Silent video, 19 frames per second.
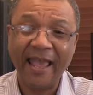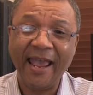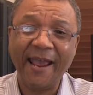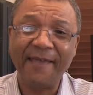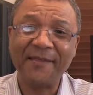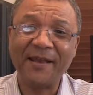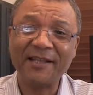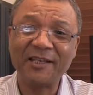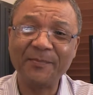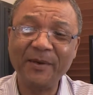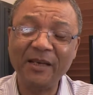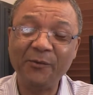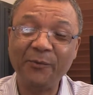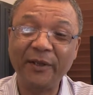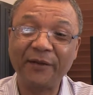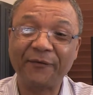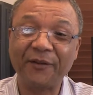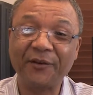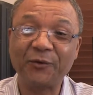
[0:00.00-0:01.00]
And that's Meade
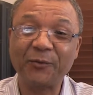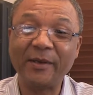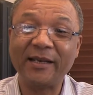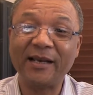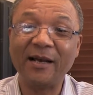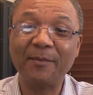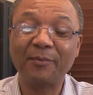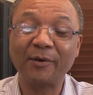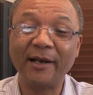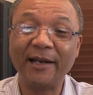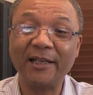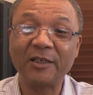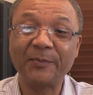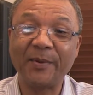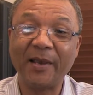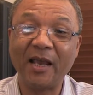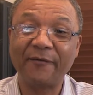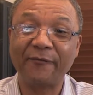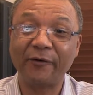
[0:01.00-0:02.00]
Week for this week. I'm Brian
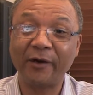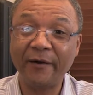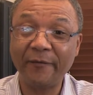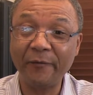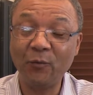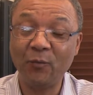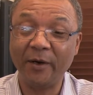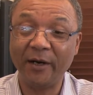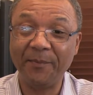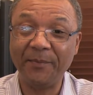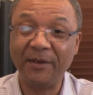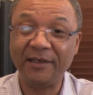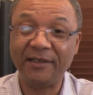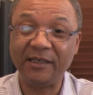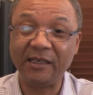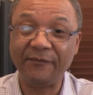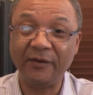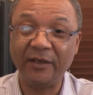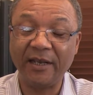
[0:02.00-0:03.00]
Spann. For everyone at Meade
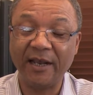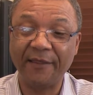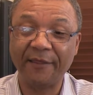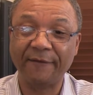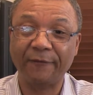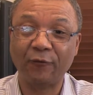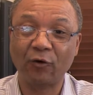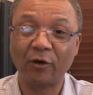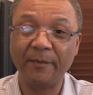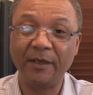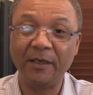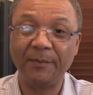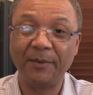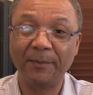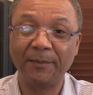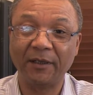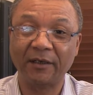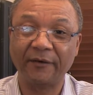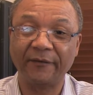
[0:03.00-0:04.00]
TV and the Fort Meade
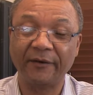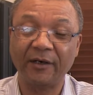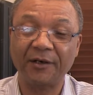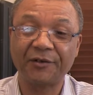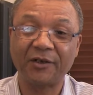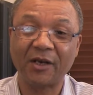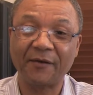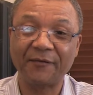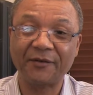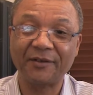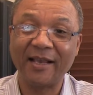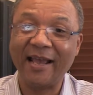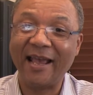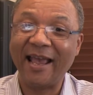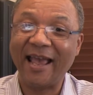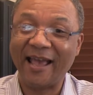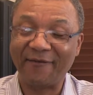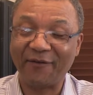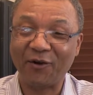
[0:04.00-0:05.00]
Public Affairs Office,
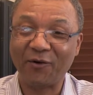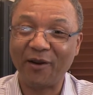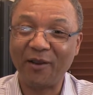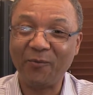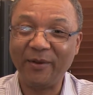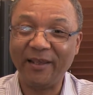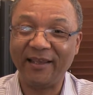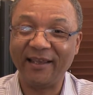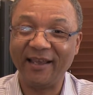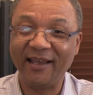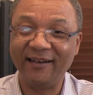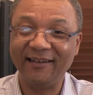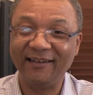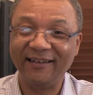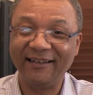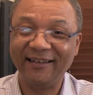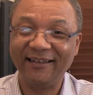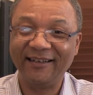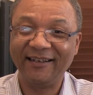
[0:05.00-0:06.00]
have a great weekend
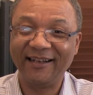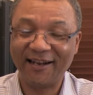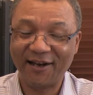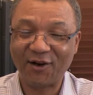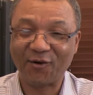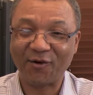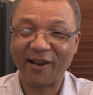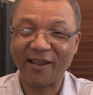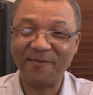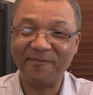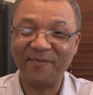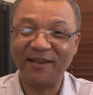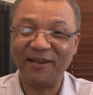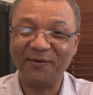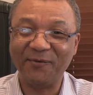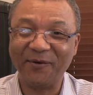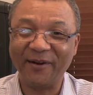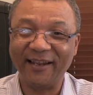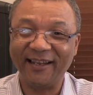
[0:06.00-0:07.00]
and a great
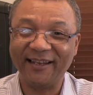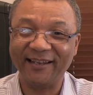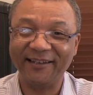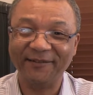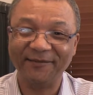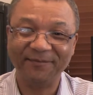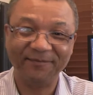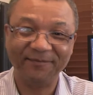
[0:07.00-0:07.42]
Meade Week.